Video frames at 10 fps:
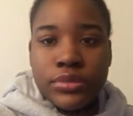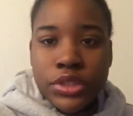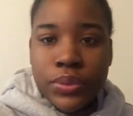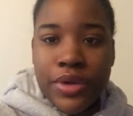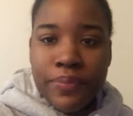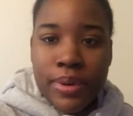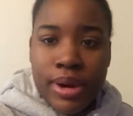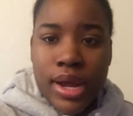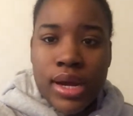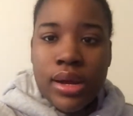Just waiting for
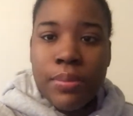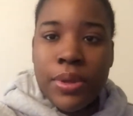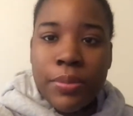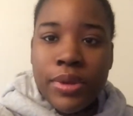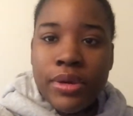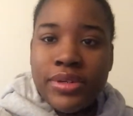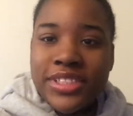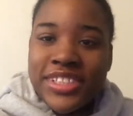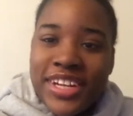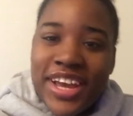my dad to come pick me up.
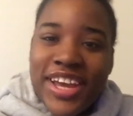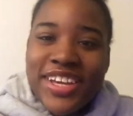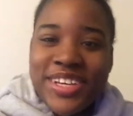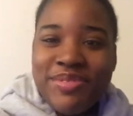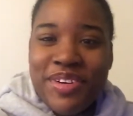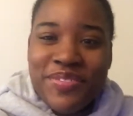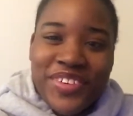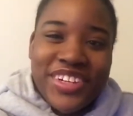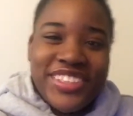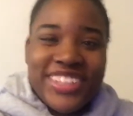Because today is my
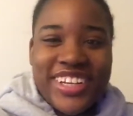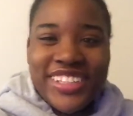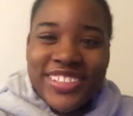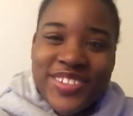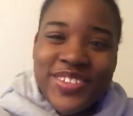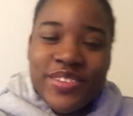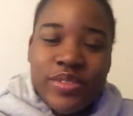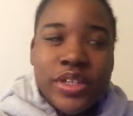first day in school.